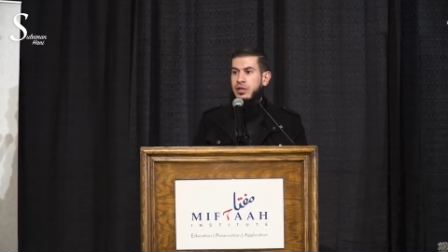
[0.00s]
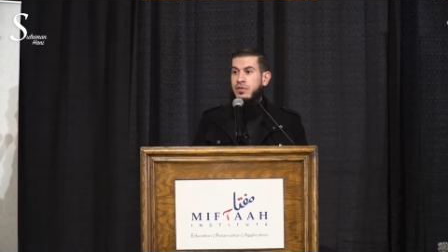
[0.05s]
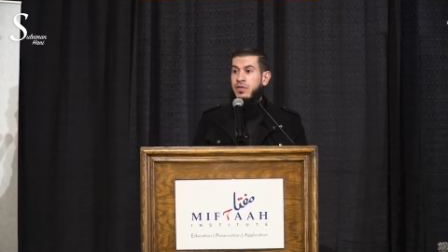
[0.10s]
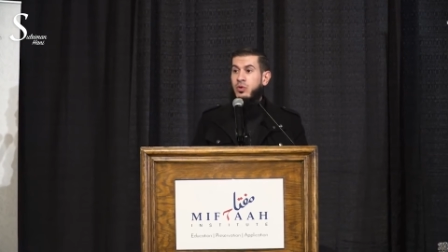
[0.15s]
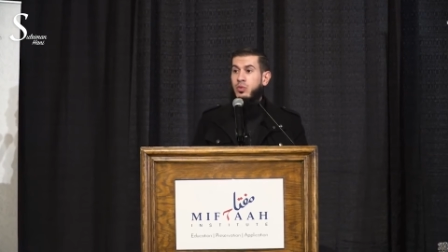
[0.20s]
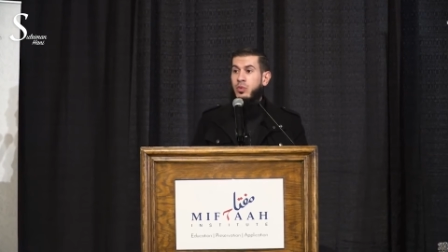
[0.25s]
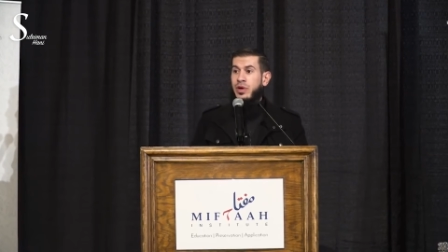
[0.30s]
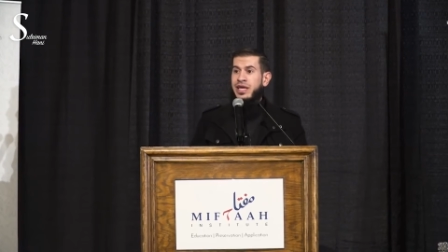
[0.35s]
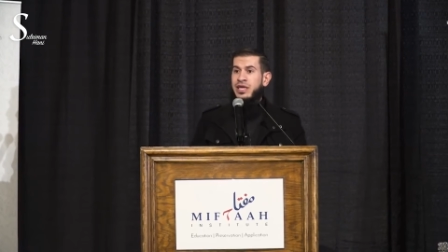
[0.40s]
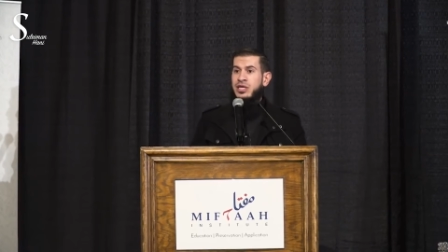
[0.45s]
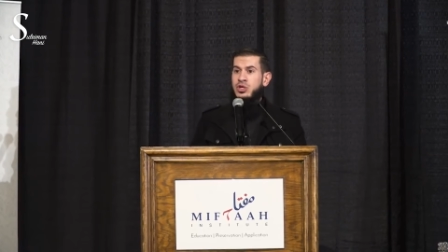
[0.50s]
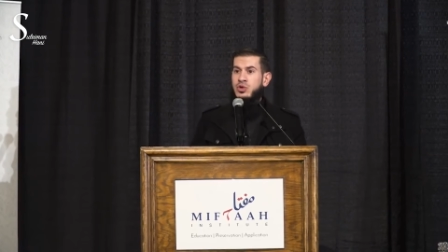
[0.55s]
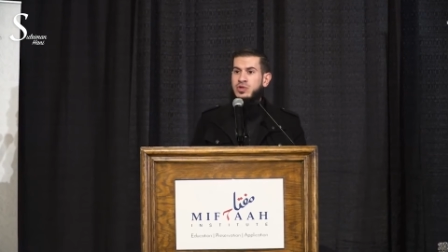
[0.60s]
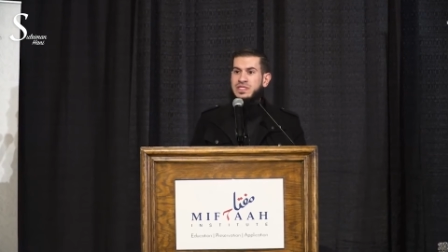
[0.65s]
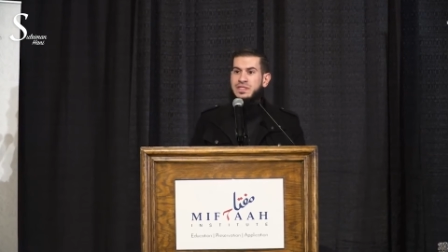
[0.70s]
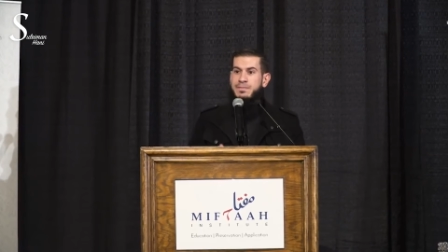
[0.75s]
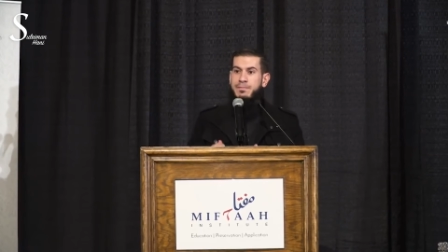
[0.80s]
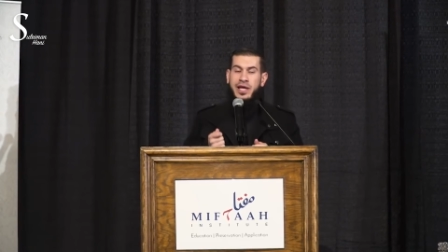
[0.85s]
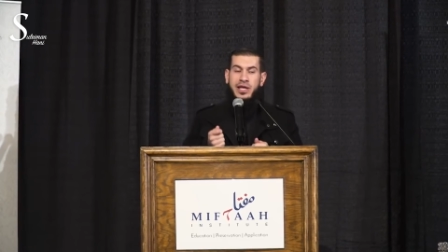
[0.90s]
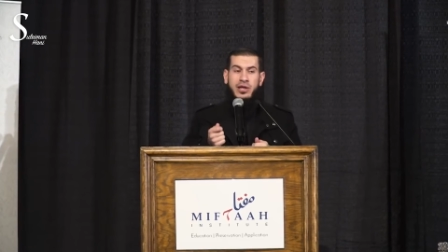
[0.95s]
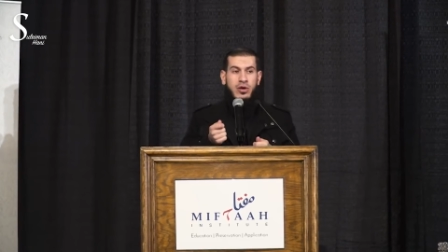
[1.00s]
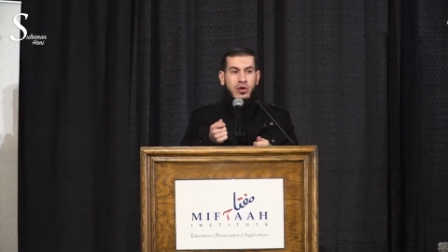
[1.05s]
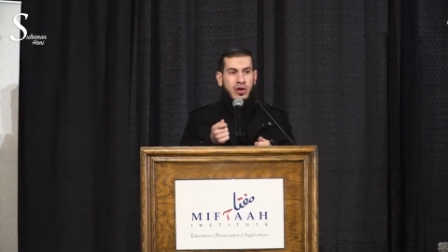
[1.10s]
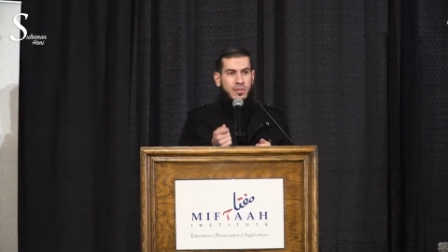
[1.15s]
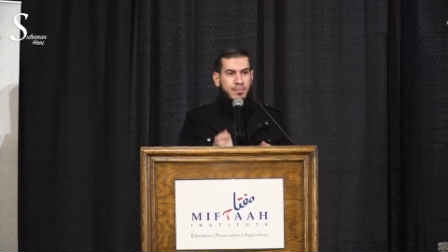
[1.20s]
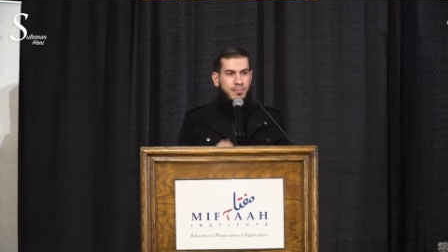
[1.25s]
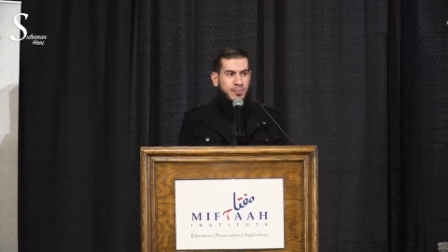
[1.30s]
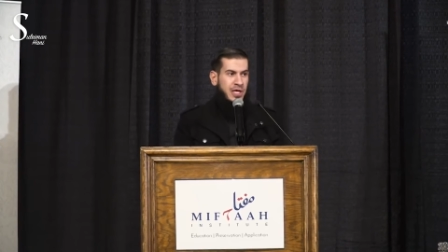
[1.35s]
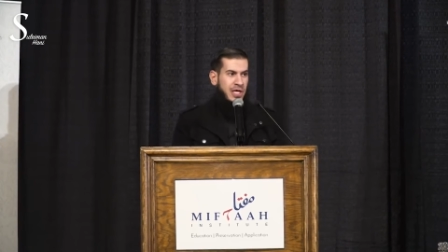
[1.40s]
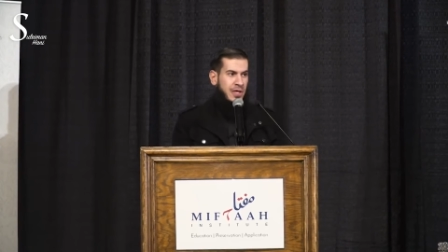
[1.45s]
The way you spend
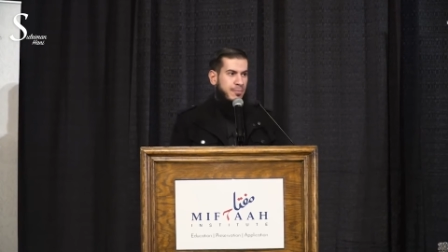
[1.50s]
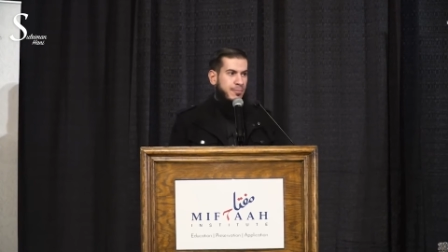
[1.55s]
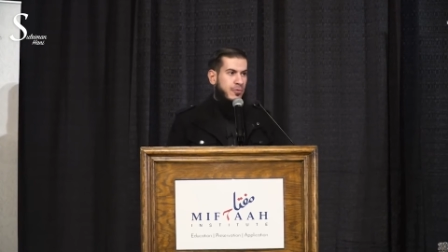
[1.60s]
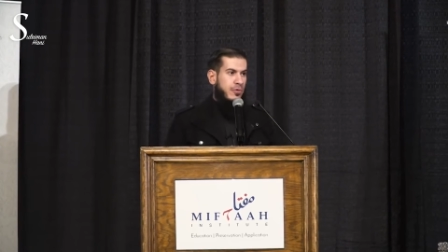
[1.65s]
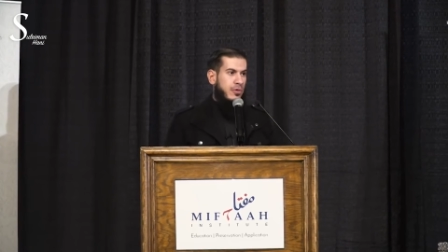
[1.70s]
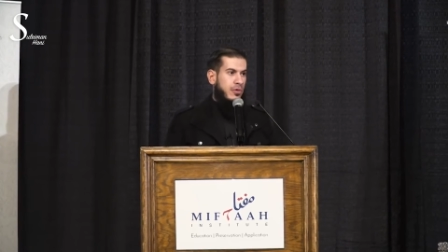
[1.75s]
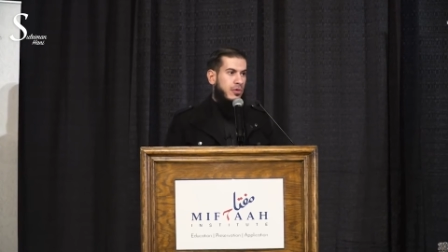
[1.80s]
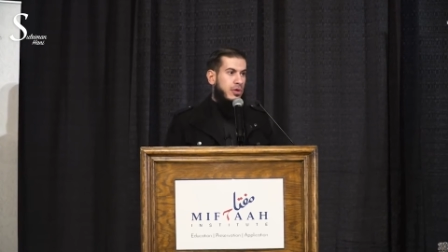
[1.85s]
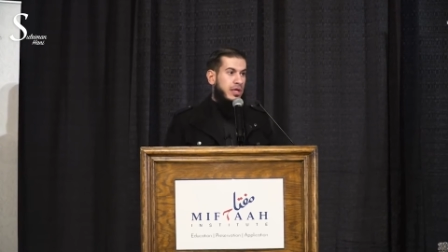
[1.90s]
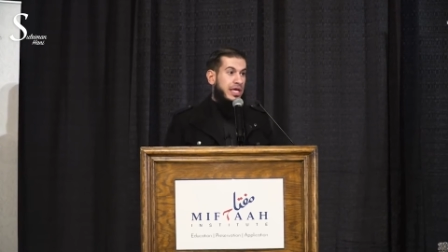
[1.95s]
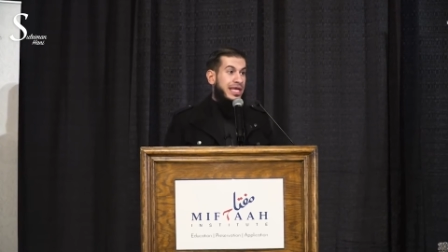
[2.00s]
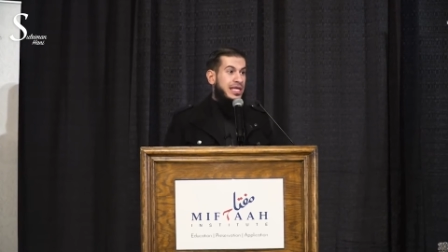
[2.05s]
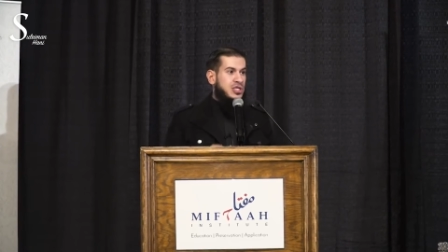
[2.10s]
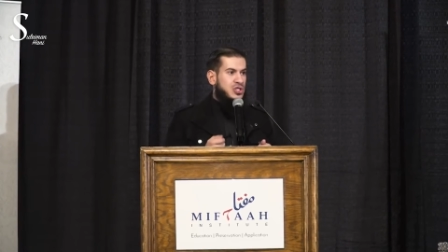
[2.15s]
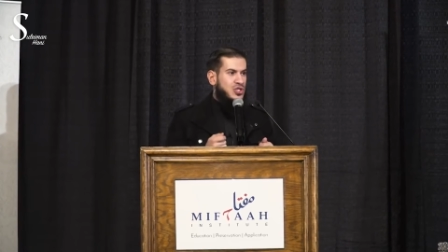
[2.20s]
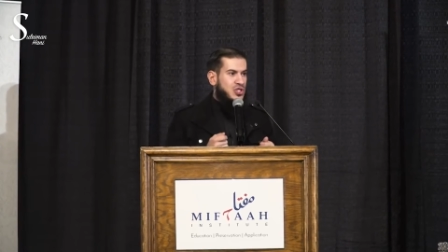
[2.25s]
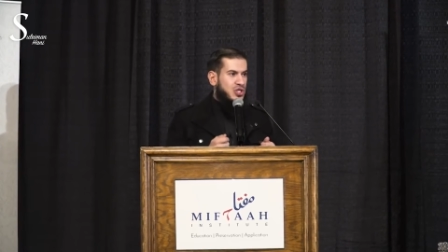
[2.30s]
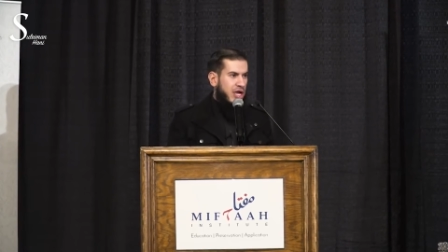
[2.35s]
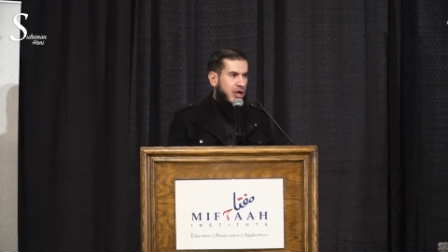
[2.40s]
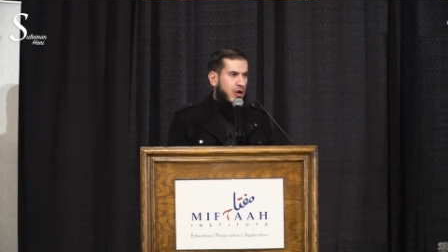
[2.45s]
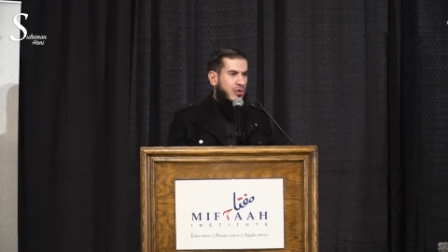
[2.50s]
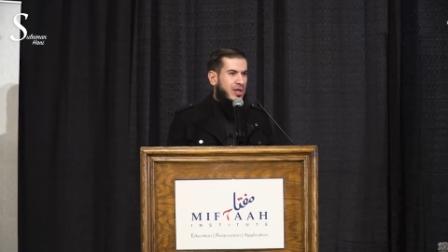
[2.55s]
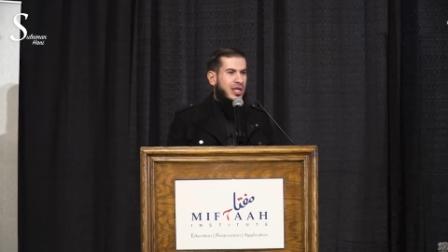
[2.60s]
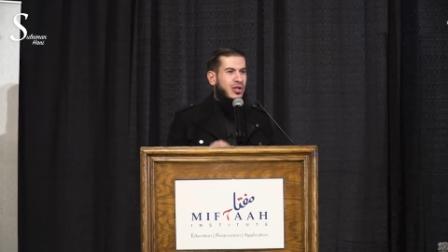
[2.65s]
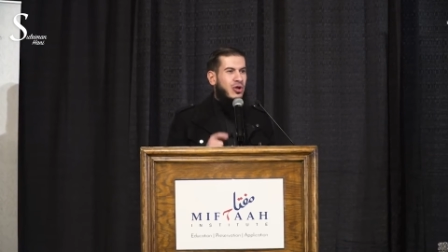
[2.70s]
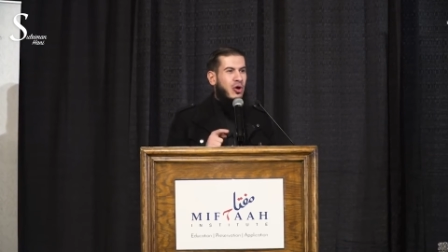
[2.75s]
on people in charity,